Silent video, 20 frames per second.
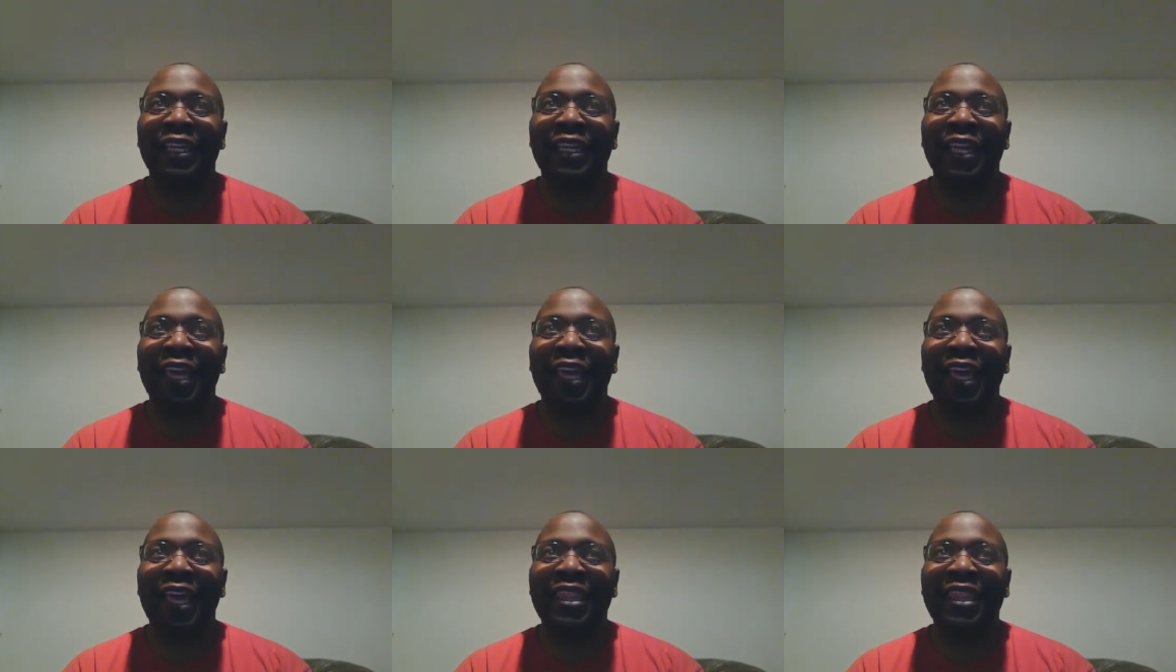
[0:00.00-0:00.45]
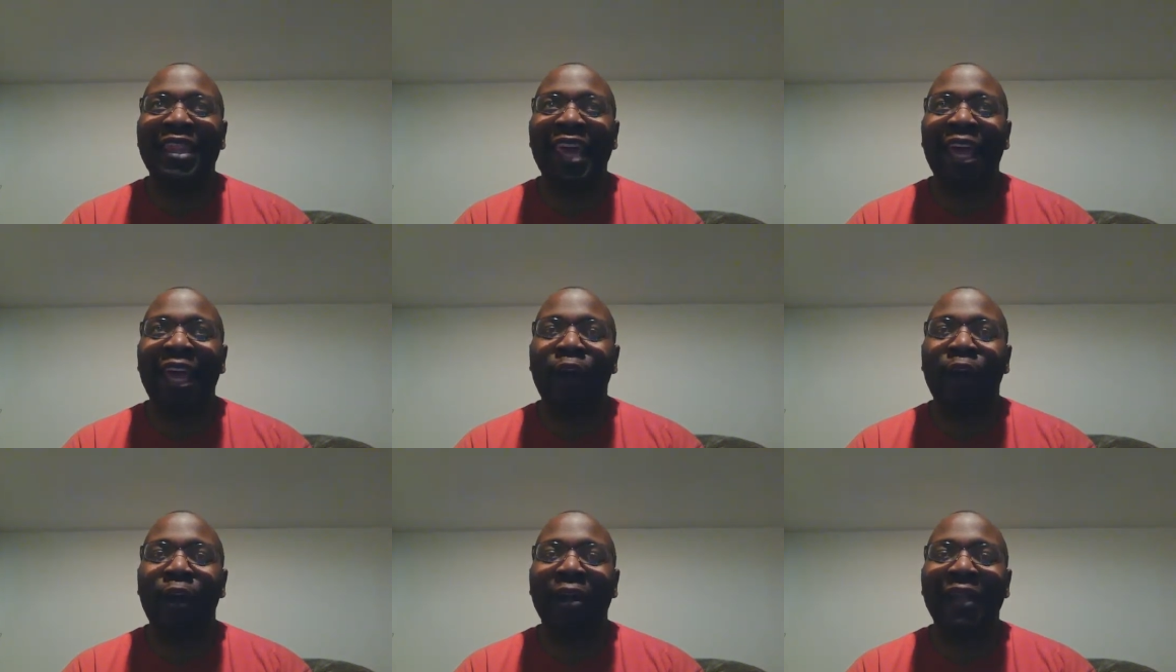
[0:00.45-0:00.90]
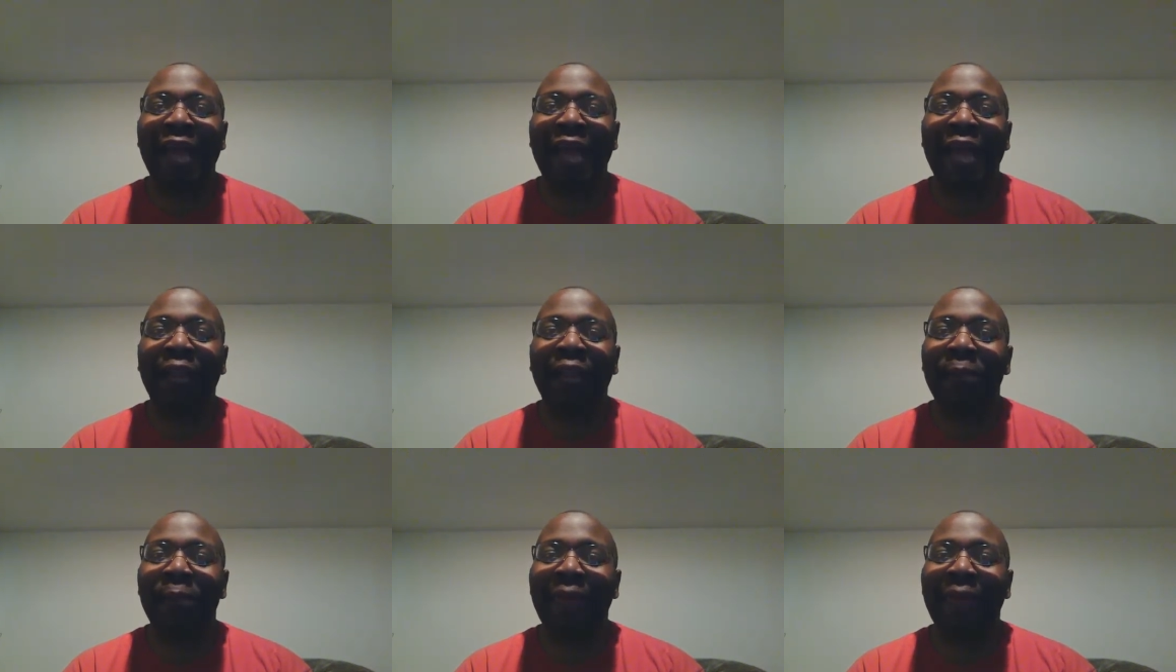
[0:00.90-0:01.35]
they are not
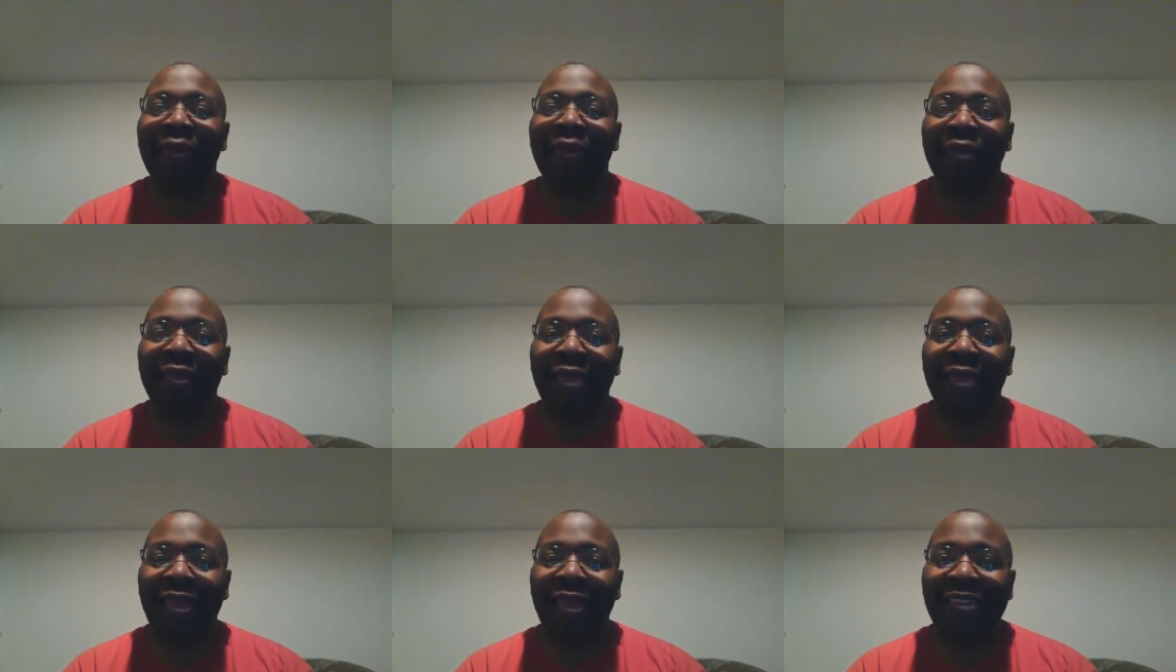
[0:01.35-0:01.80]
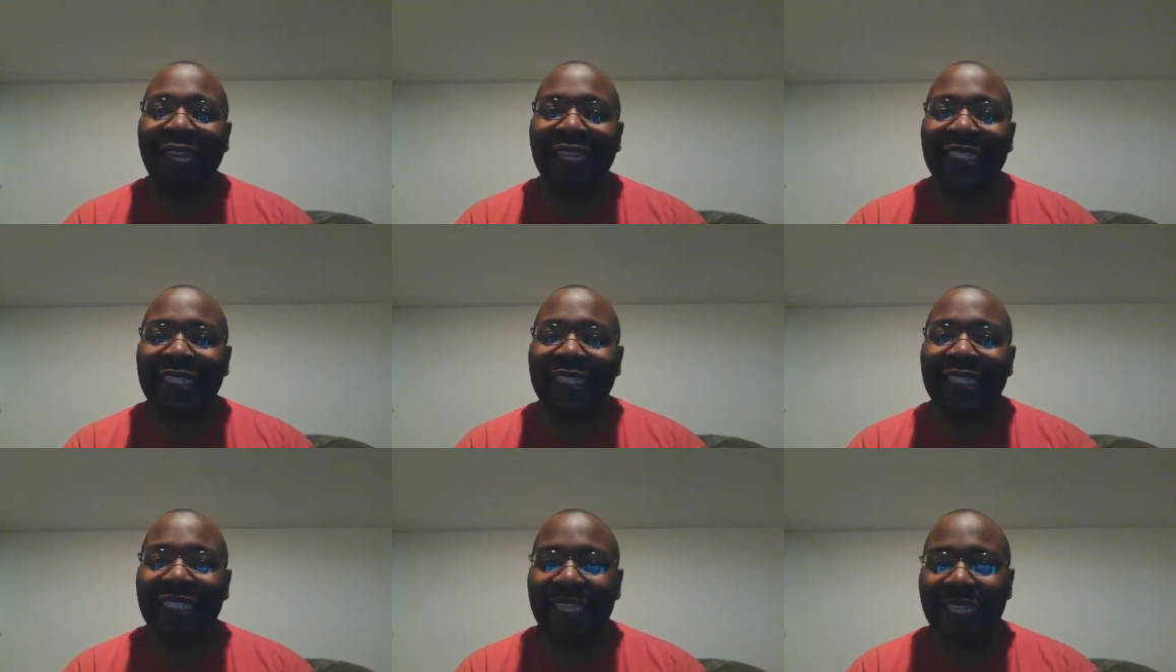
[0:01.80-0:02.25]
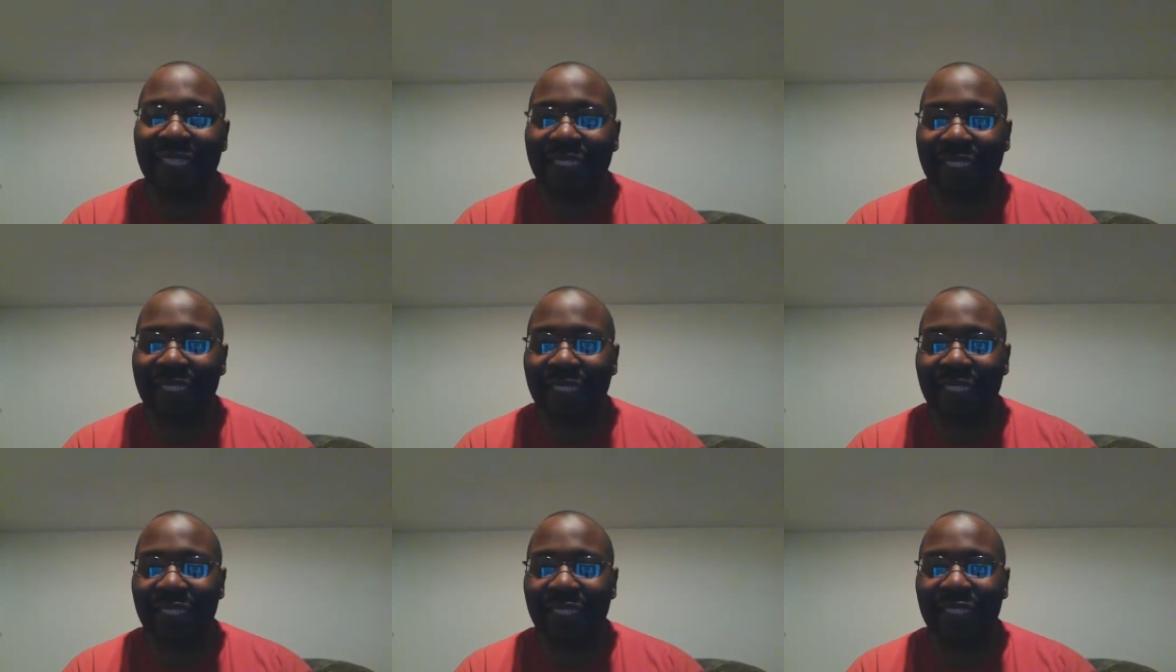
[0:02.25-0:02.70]
making any
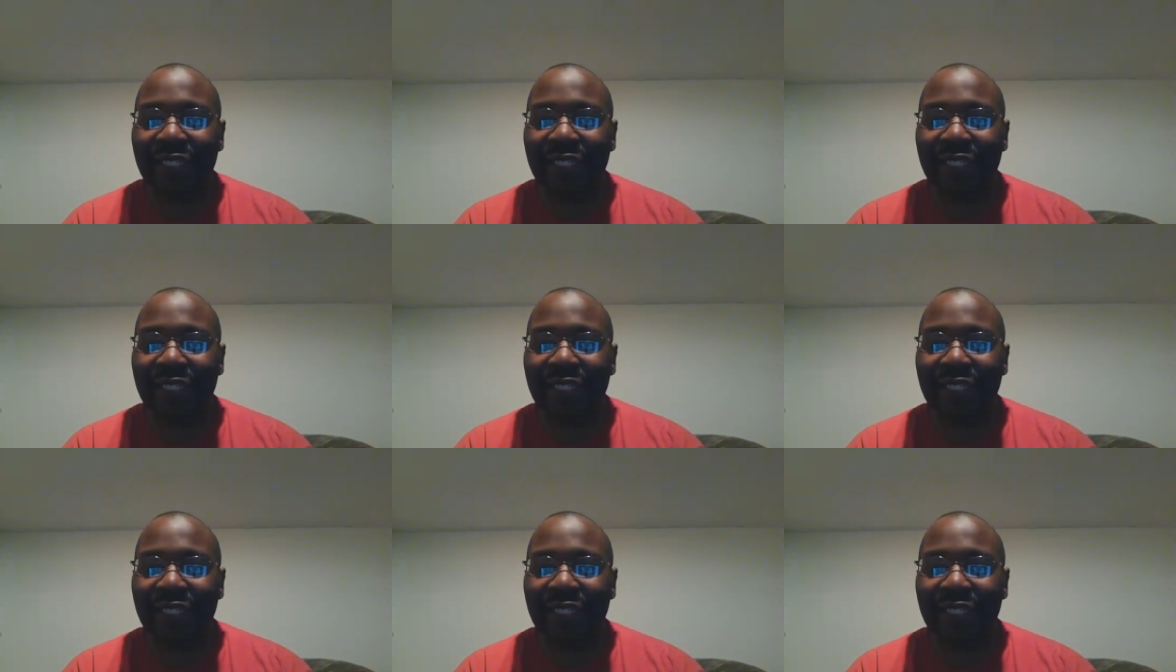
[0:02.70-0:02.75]
sense,